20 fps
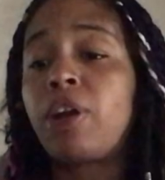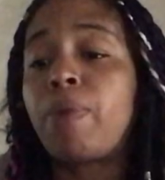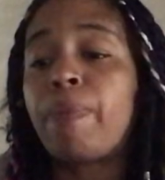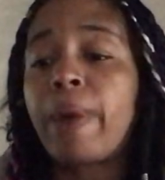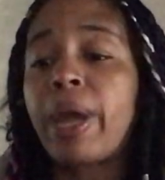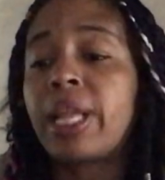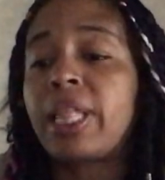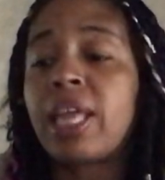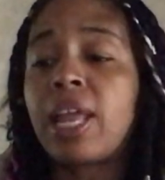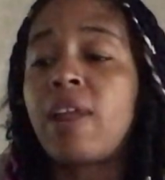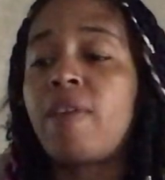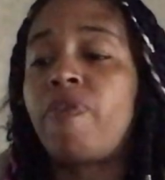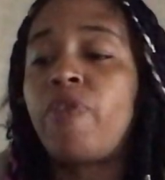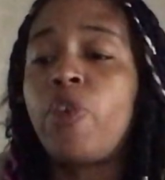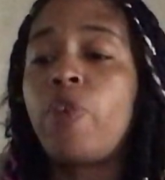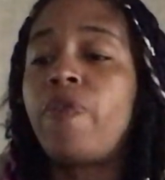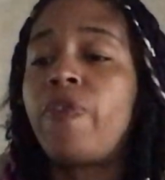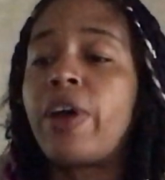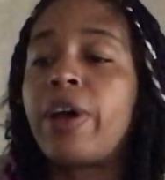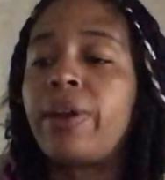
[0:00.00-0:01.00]
your back that if
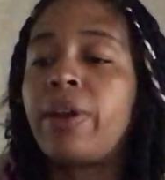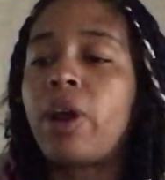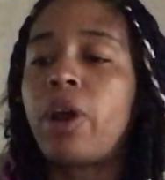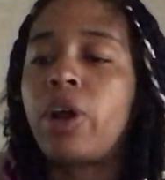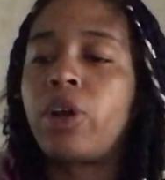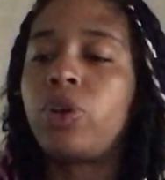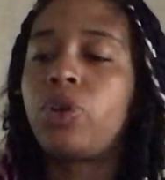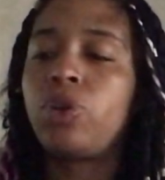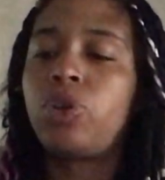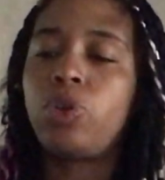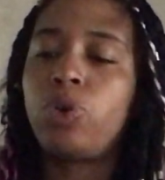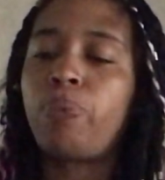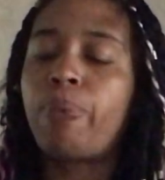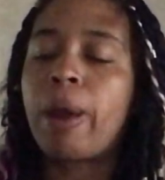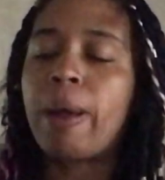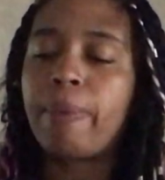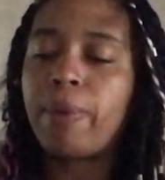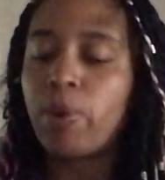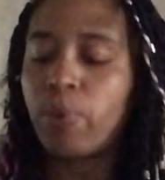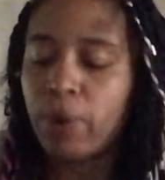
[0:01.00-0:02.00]
you found out or knew, you
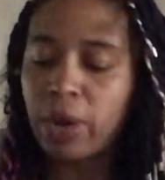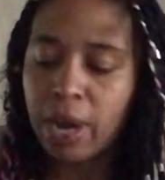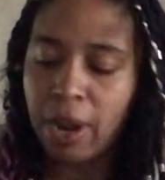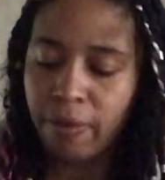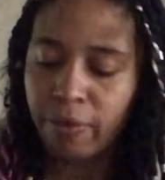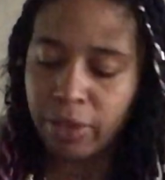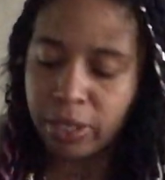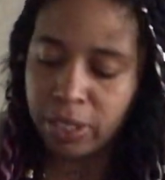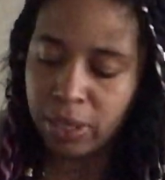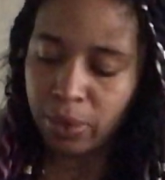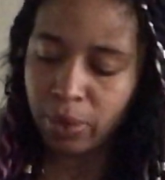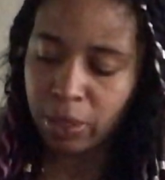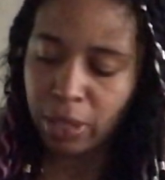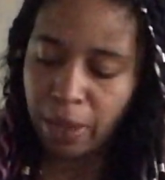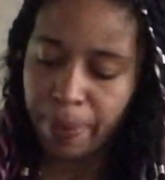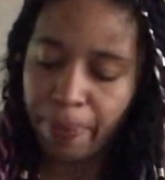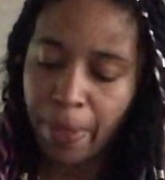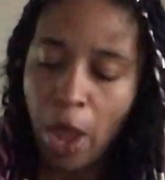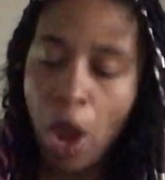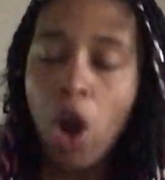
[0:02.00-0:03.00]
probably would never deal with
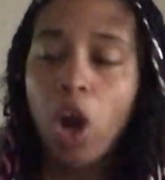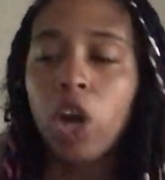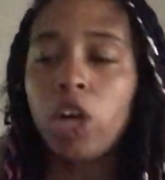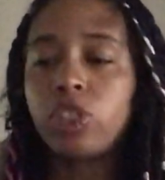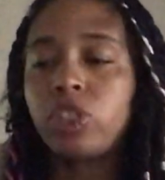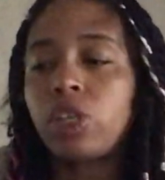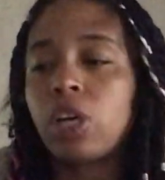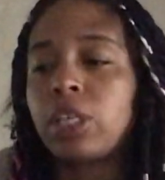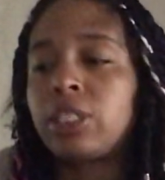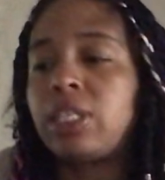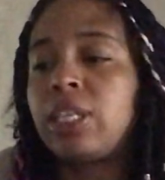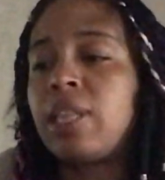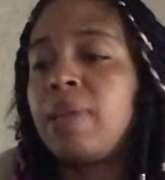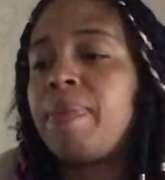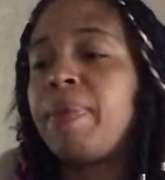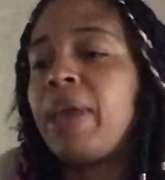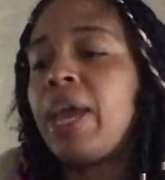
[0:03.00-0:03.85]
them or talk to them